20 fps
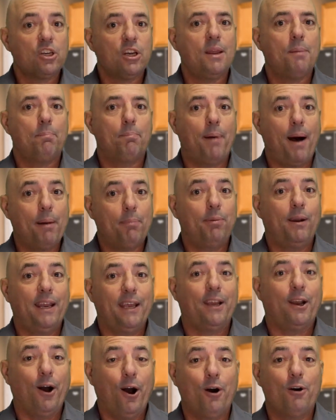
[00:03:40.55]
bubbling
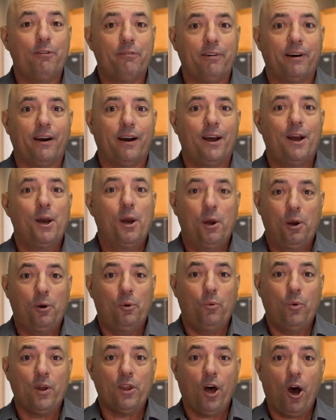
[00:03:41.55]
over
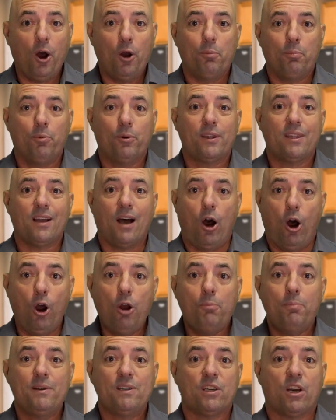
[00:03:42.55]
with hope? With
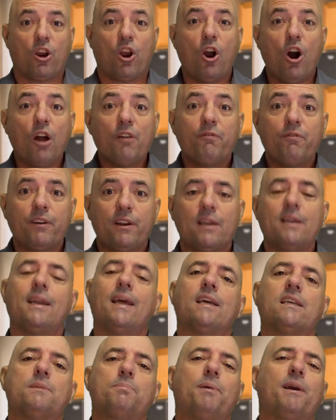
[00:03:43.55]
hope is a confident
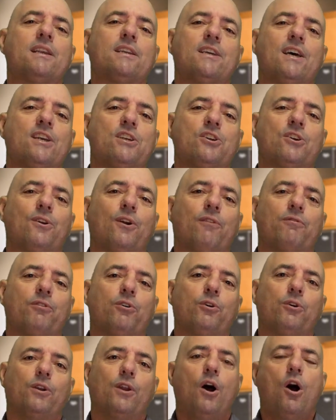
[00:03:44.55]
expectation of
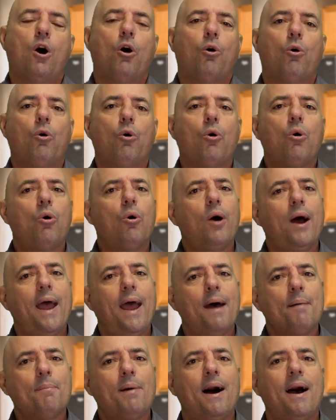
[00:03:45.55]
good. Or
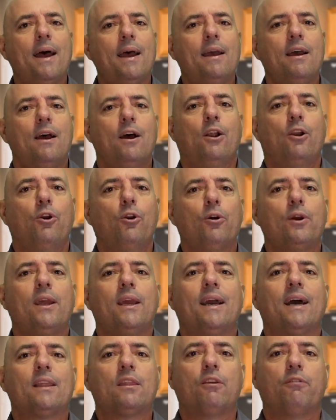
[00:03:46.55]
am I looking
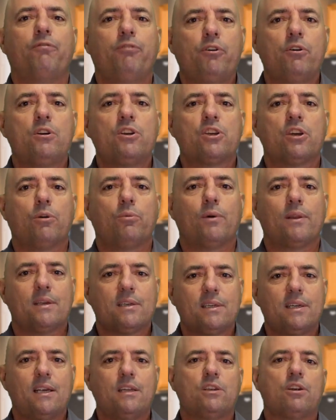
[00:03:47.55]
at the future with a
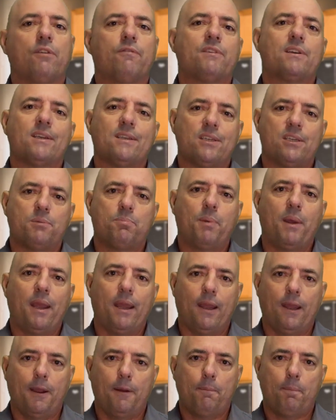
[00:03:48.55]
sense of despair?